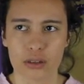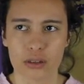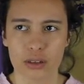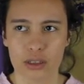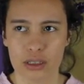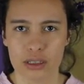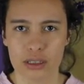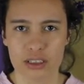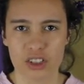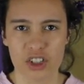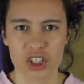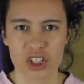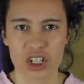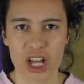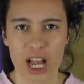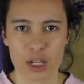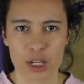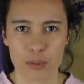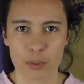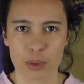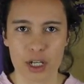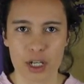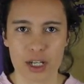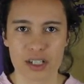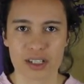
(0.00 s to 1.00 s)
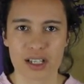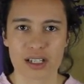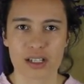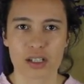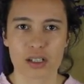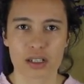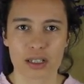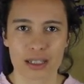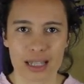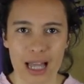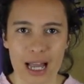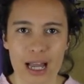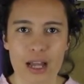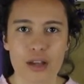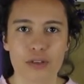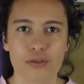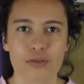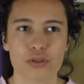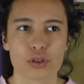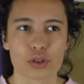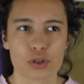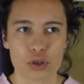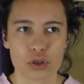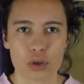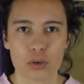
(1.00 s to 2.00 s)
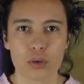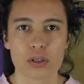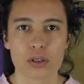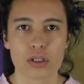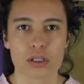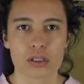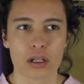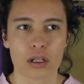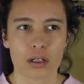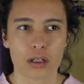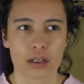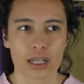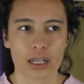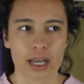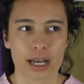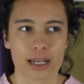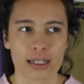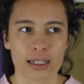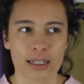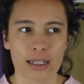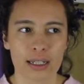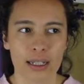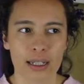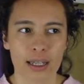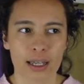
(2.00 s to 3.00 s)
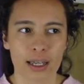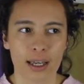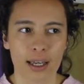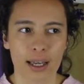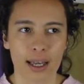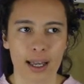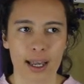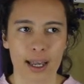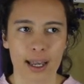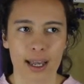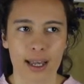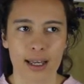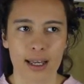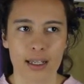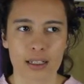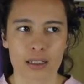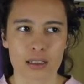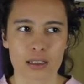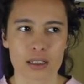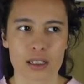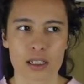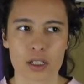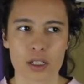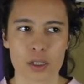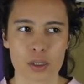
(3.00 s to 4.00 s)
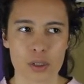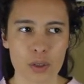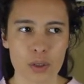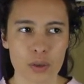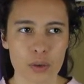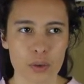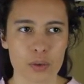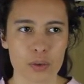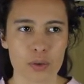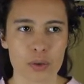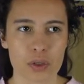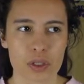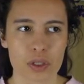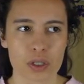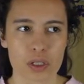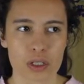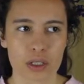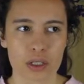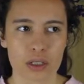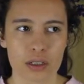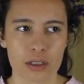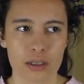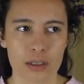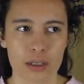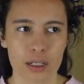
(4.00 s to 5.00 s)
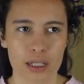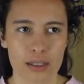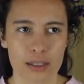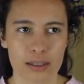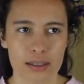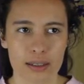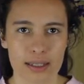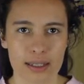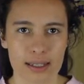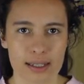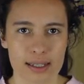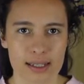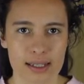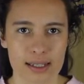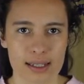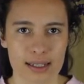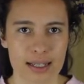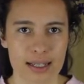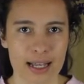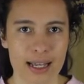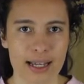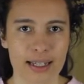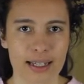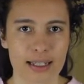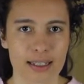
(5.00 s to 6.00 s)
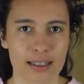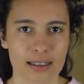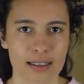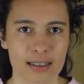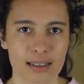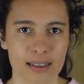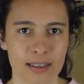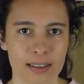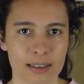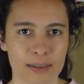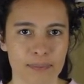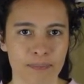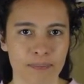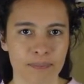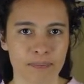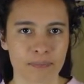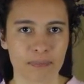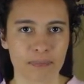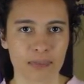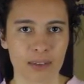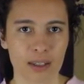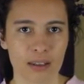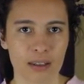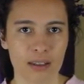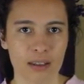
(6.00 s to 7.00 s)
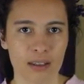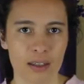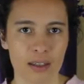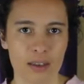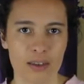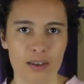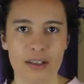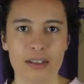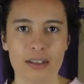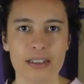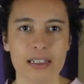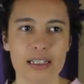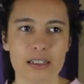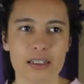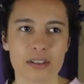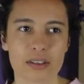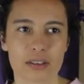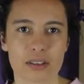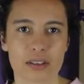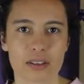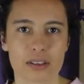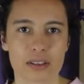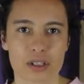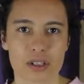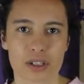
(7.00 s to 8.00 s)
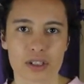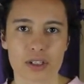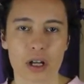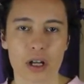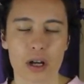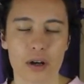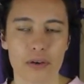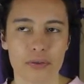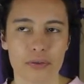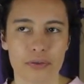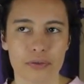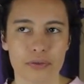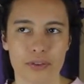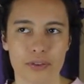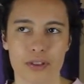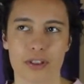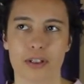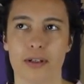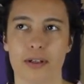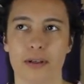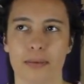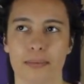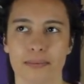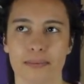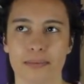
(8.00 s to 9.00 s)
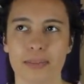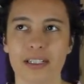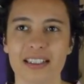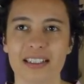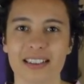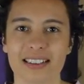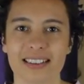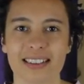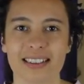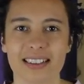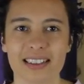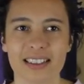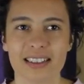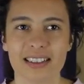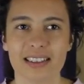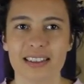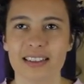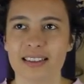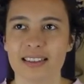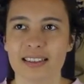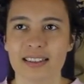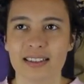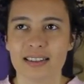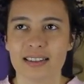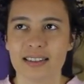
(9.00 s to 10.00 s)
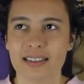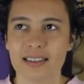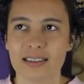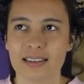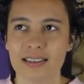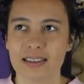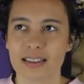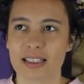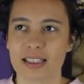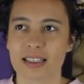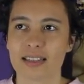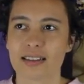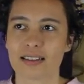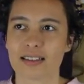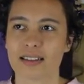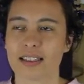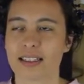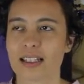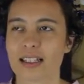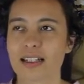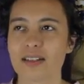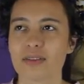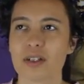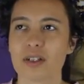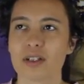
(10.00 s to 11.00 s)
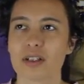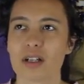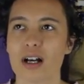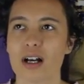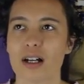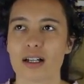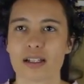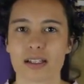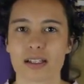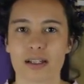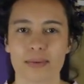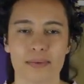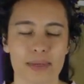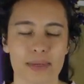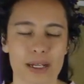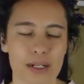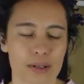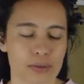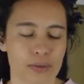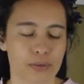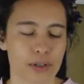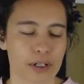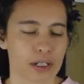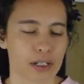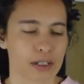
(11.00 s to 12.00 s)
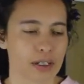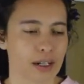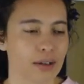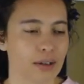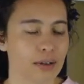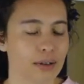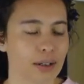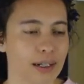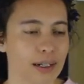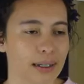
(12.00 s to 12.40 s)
she has, because that's life and souls and all that. And Zeus is like the leader and stuff. The king of all gods, I don't fucking know.